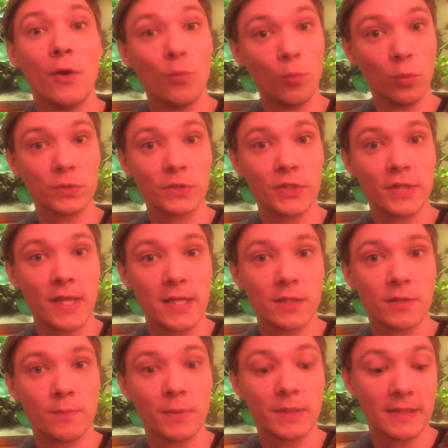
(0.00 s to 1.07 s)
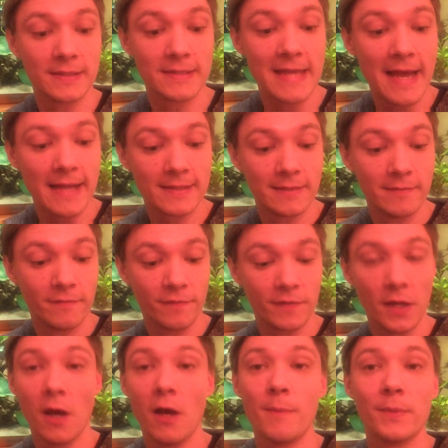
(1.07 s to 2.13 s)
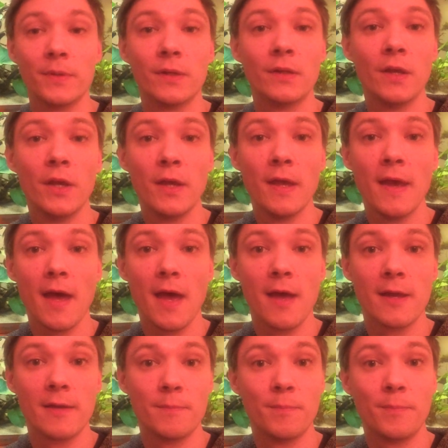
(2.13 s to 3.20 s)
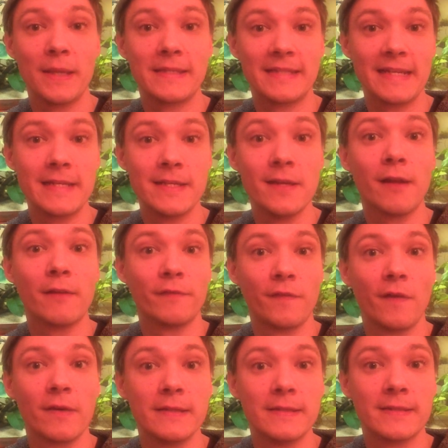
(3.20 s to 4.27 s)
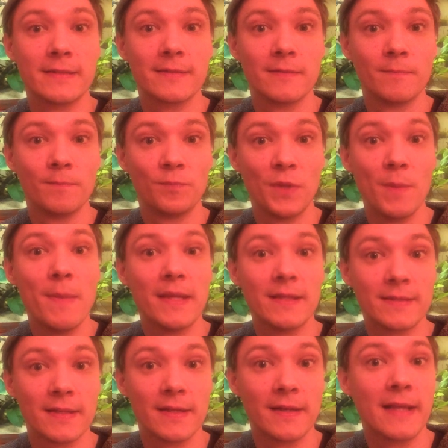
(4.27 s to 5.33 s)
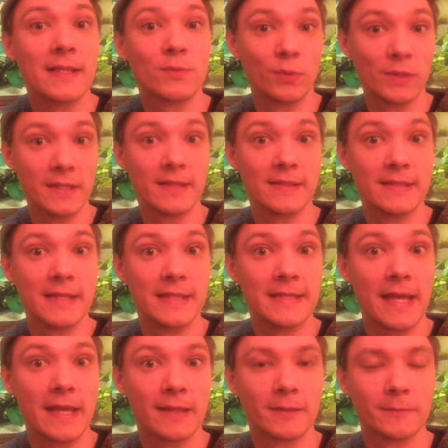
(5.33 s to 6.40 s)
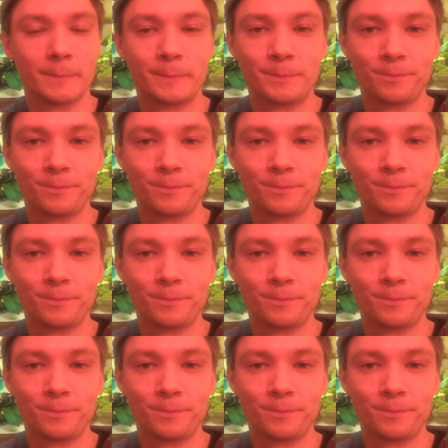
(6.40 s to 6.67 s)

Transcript: water change, because the active carbon basically nullifies the medicine, and that's what it does in the tank.